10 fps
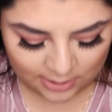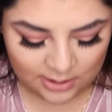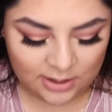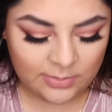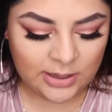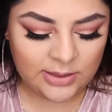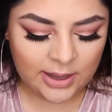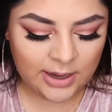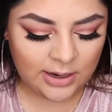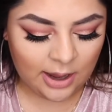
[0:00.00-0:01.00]
And
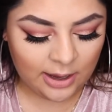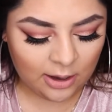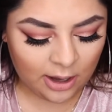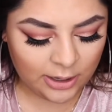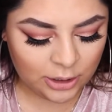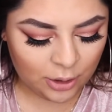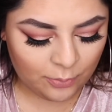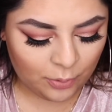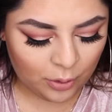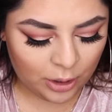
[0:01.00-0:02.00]
then I got No
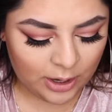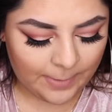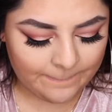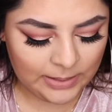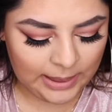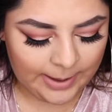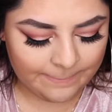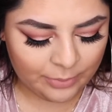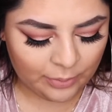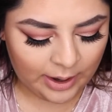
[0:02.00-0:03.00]
Pore
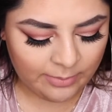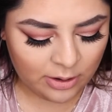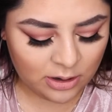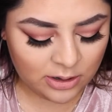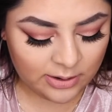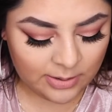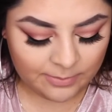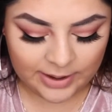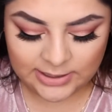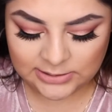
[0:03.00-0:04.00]
Blem Primer
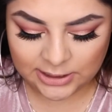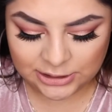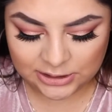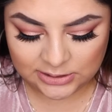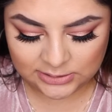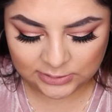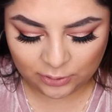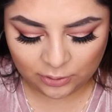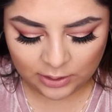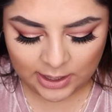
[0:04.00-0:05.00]
by Touch in
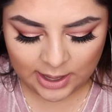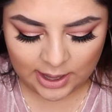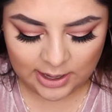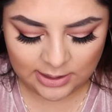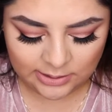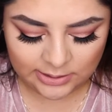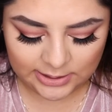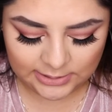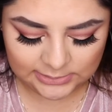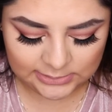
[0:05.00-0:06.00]
Soul, and
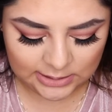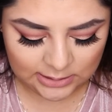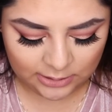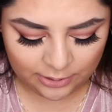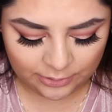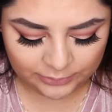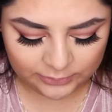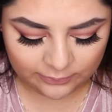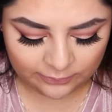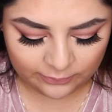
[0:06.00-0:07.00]
this goes
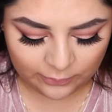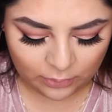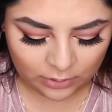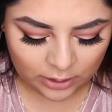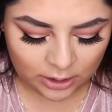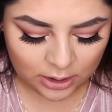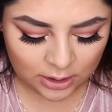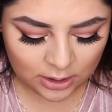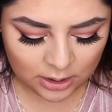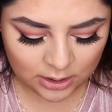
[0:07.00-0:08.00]

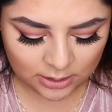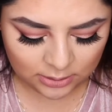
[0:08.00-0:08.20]
for